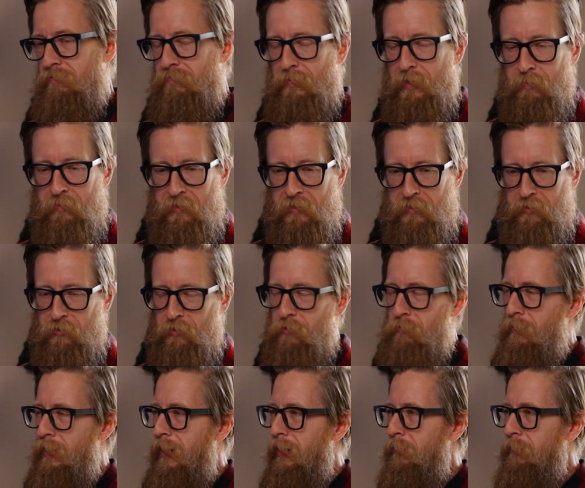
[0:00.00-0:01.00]
maybe like
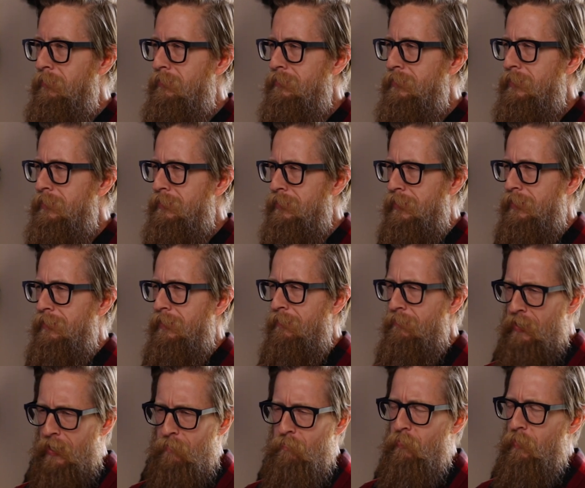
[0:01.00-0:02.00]
2 hours. He's like,
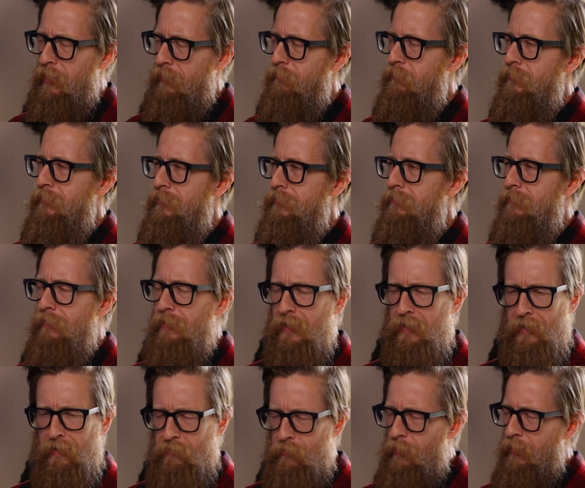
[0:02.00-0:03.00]
"Have you had breakfast?
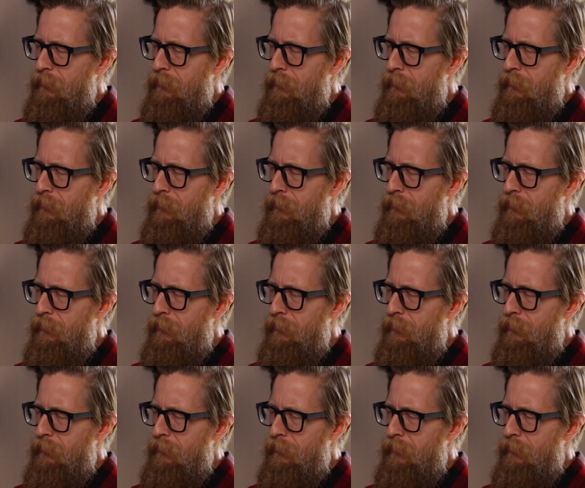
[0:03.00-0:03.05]
Have you